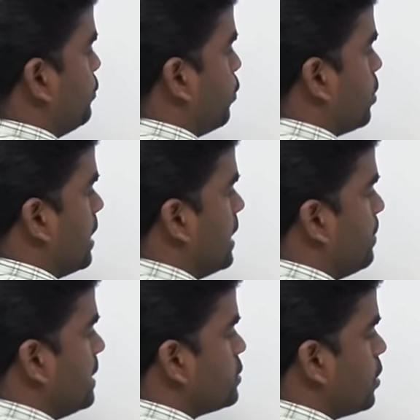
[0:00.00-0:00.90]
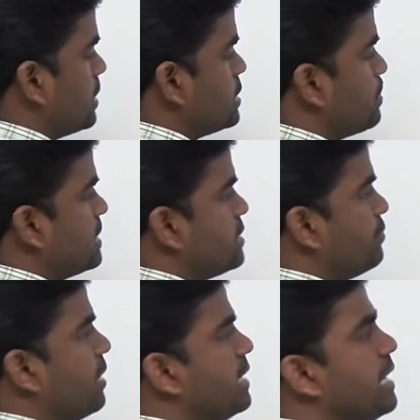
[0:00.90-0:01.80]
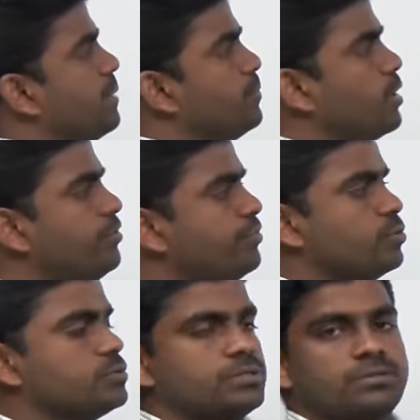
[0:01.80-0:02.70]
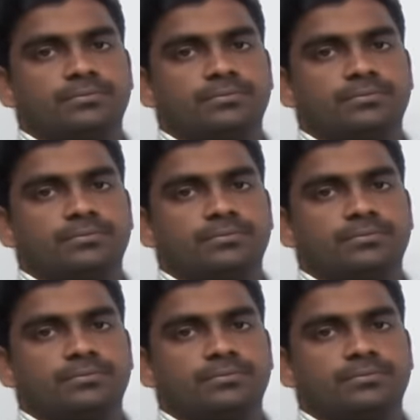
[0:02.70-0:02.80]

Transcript: to 4 depends on the specified number of rows